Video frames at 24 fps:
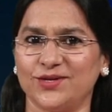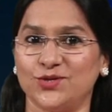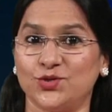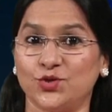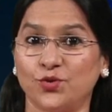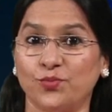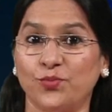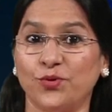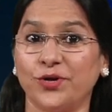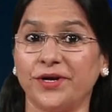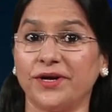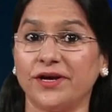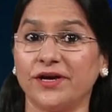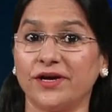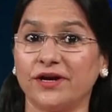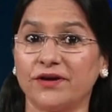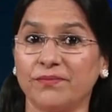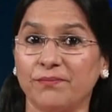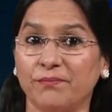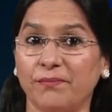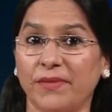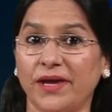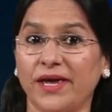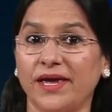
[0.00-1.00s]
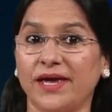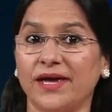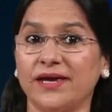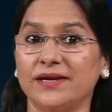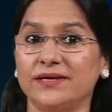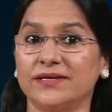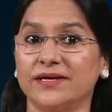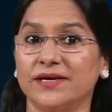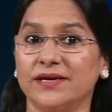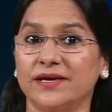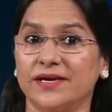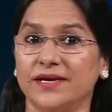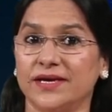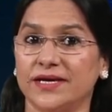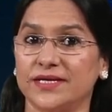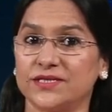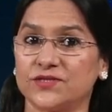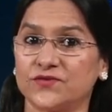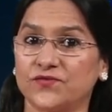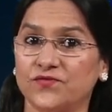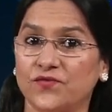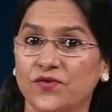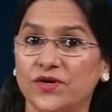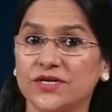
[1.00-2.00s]
Dubernier made
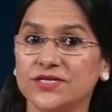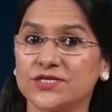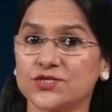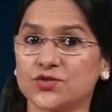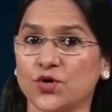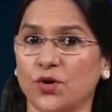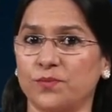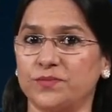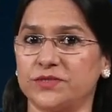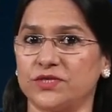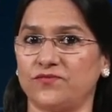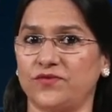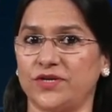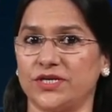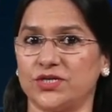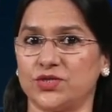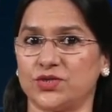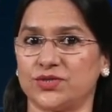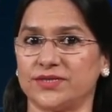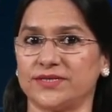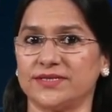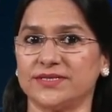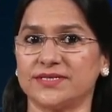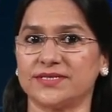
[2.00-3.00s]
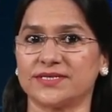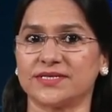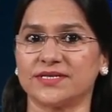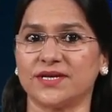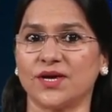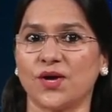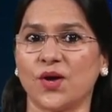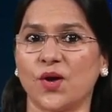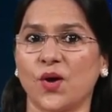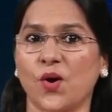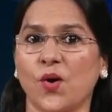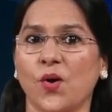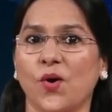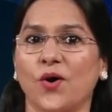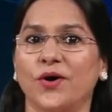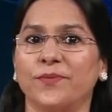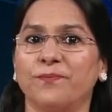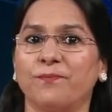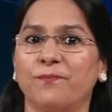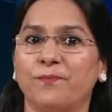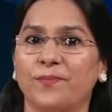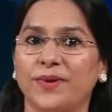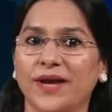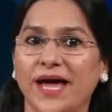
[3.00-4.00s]
his first observations
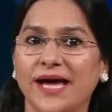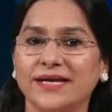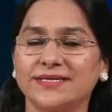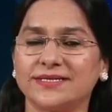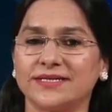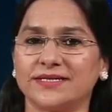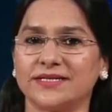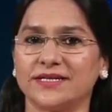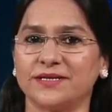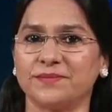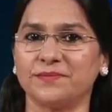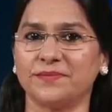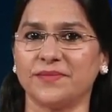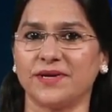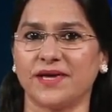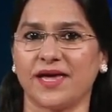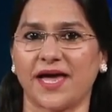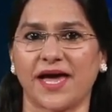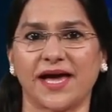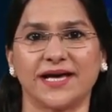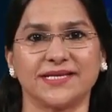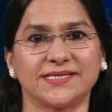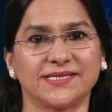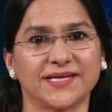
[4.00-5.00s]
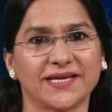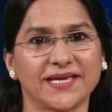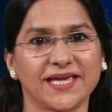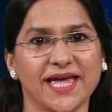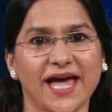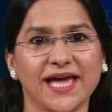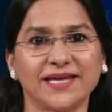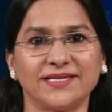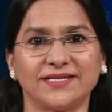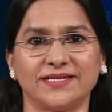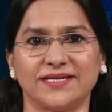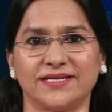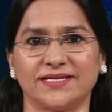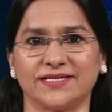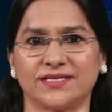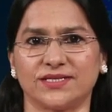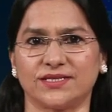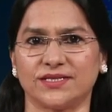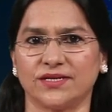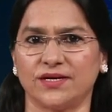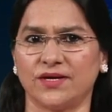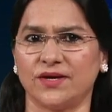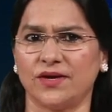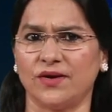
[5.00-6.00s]
on platinum as a
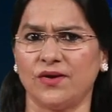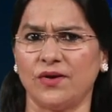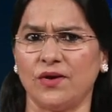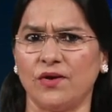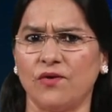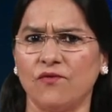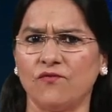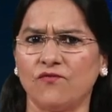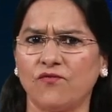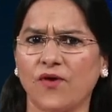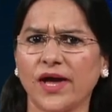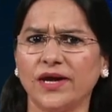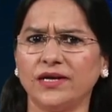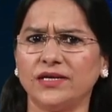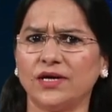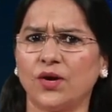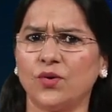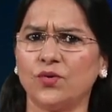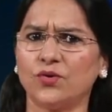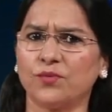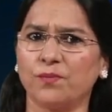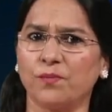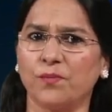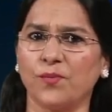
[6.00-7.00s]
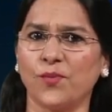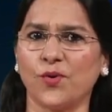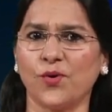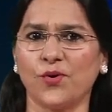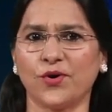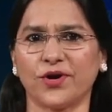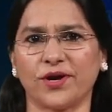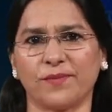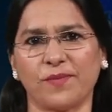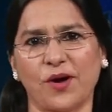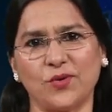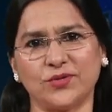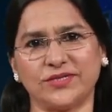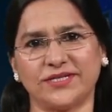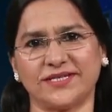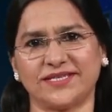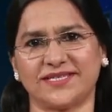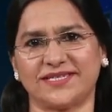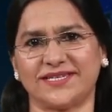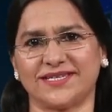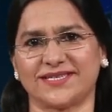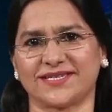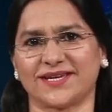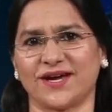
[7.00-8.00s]
catalyst. Find out more about
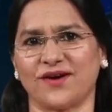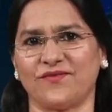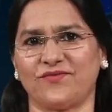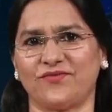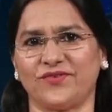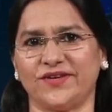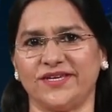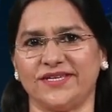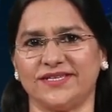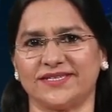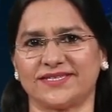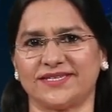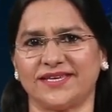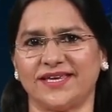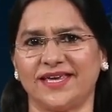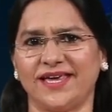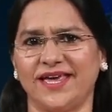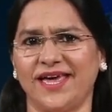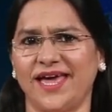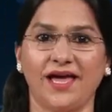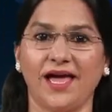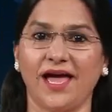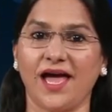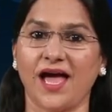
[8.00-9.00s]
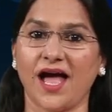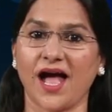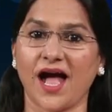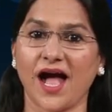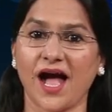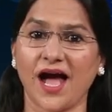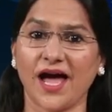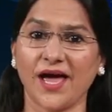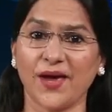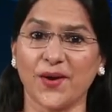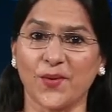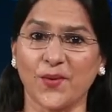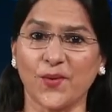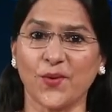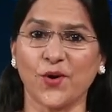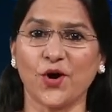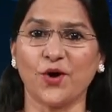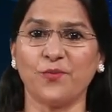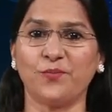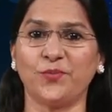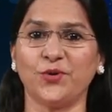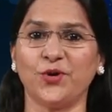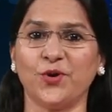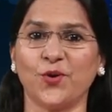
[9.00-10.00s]
his discoveries. I
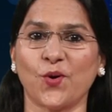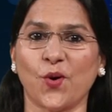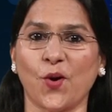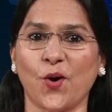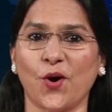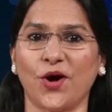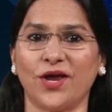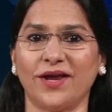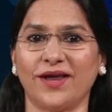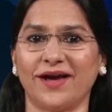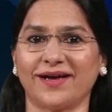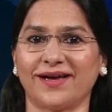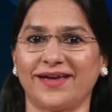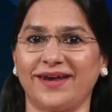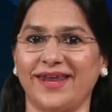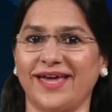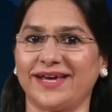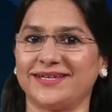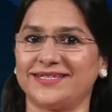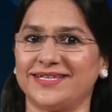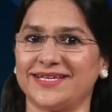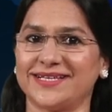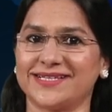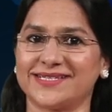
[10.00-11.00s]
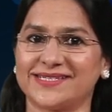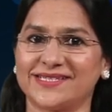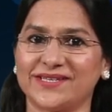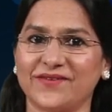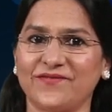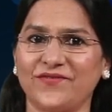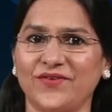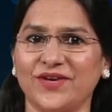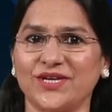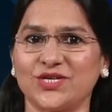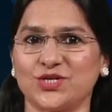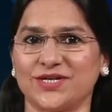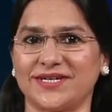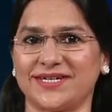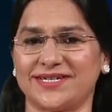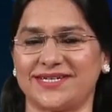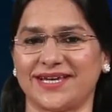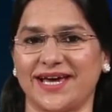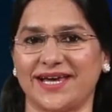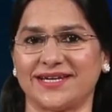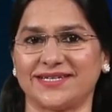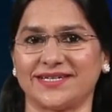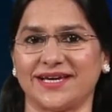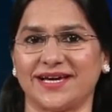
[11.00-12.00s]
hope you all are collecting sufficient
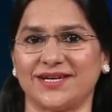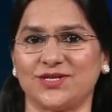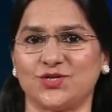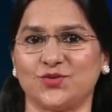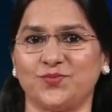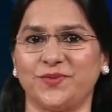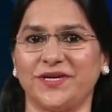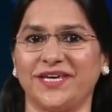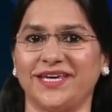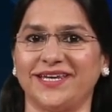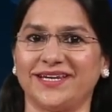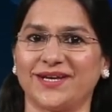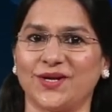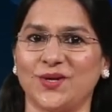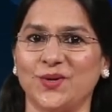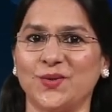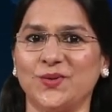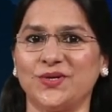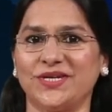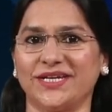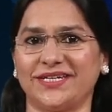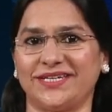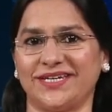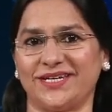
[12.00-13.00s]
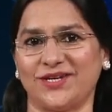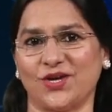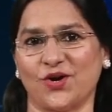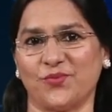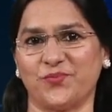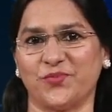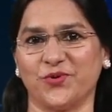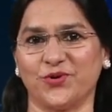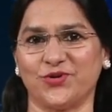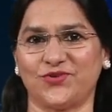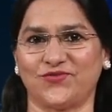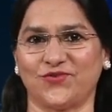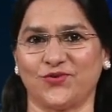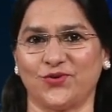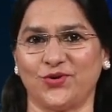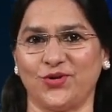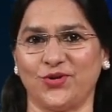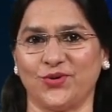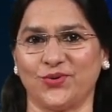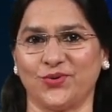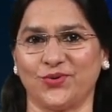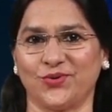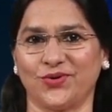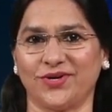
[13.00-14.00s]
data to be included in your
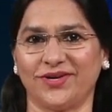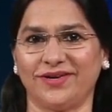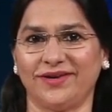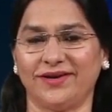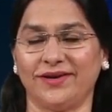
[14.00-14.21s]
portfolio.